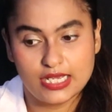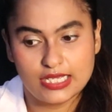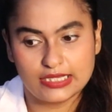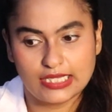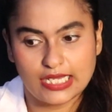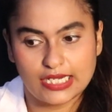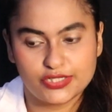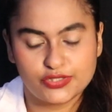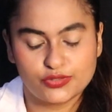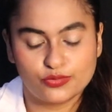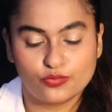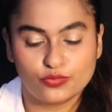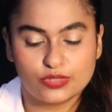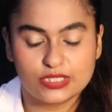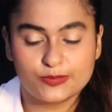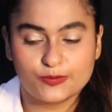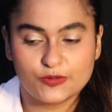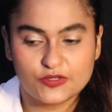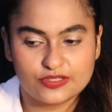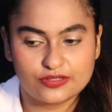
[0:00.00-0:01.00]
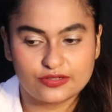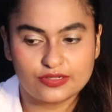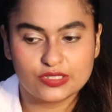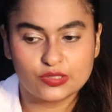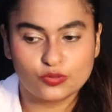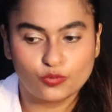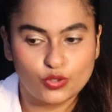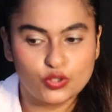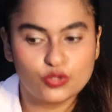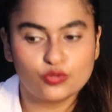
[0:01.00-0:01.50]
that this person is
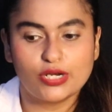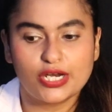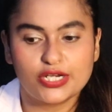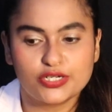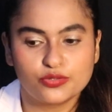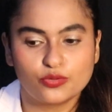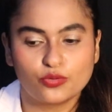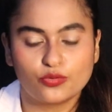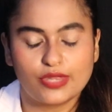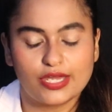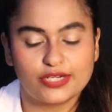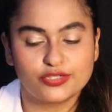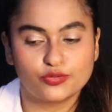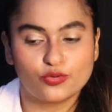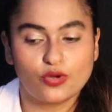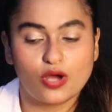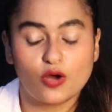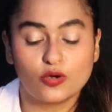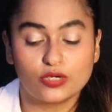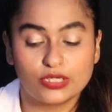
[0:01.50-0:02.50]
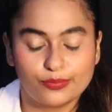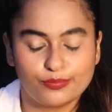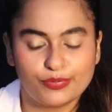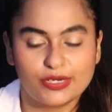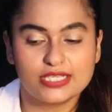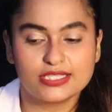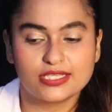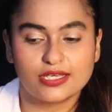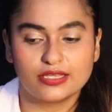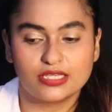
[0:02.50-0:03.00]
going to let you know that how
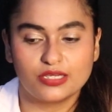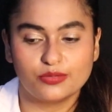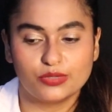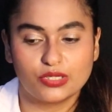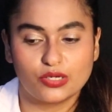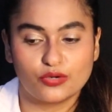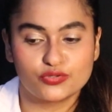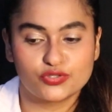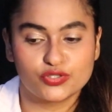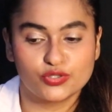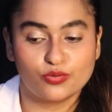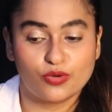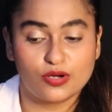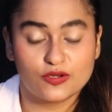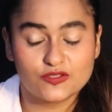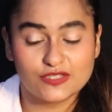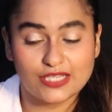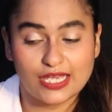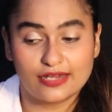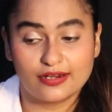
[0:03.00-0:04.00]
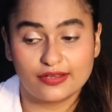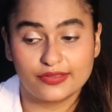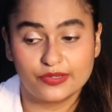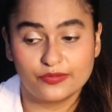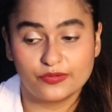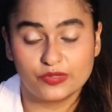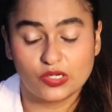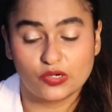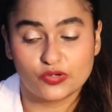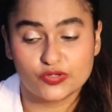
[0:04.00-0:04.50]
depressed are they without you, how sad are they
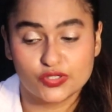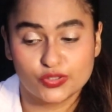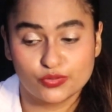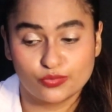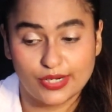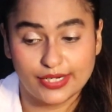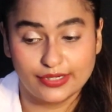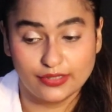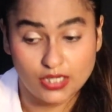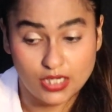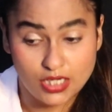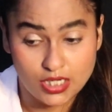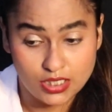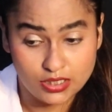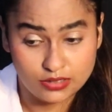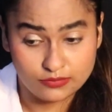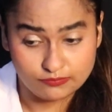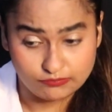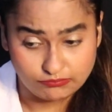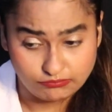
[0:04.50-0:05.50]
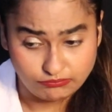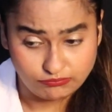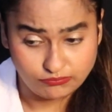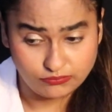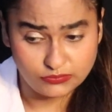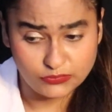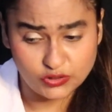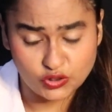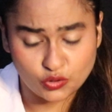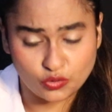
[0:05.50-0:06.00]
without you, and
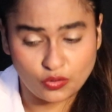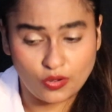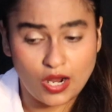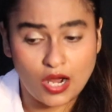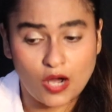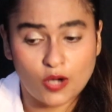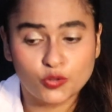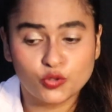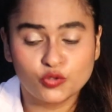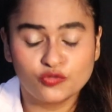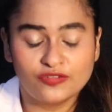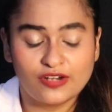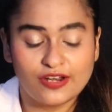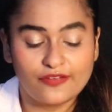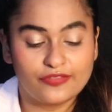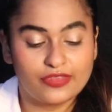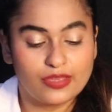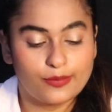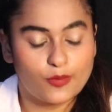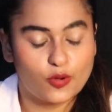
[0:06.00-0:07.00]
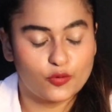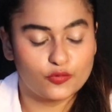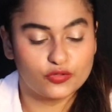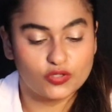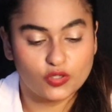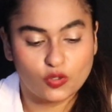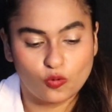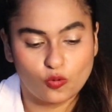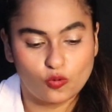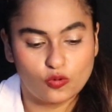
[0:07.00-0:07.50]
how you've left them out in
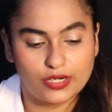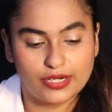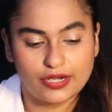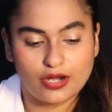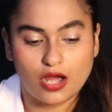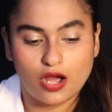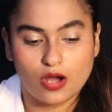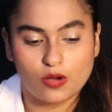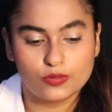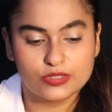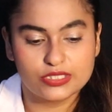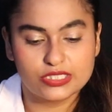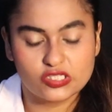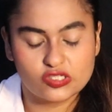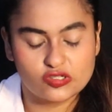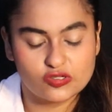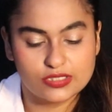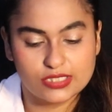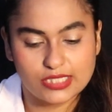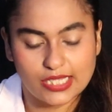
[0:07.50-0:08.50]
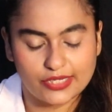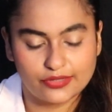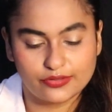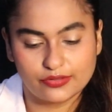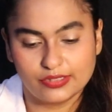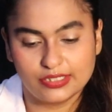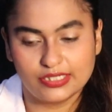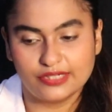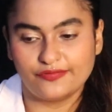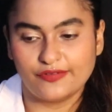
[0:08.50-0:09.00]
the cold, and how it's just like
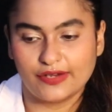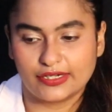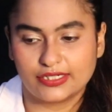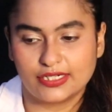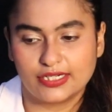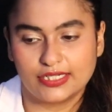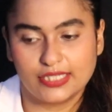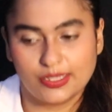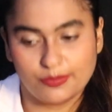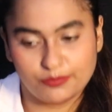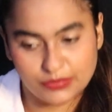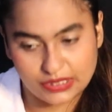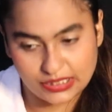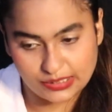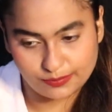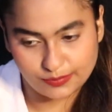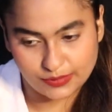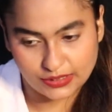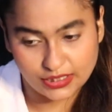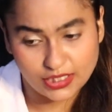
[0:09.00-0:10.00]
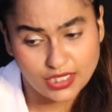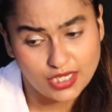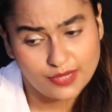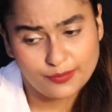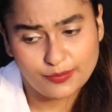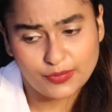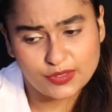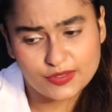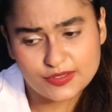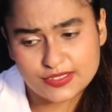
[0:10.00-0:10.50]
really affected them deeply.
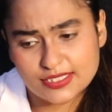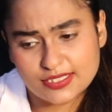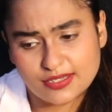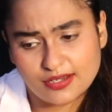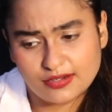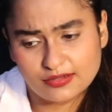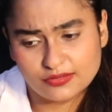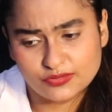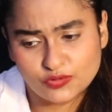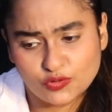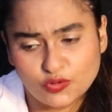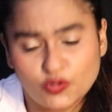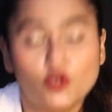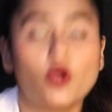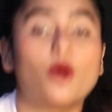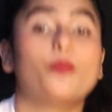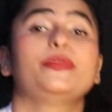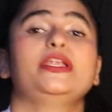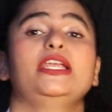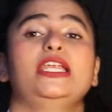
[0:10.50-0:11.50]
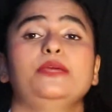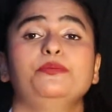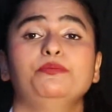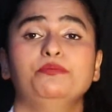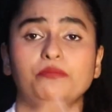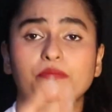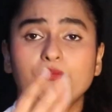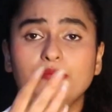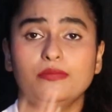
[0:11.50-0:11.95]
Because dominating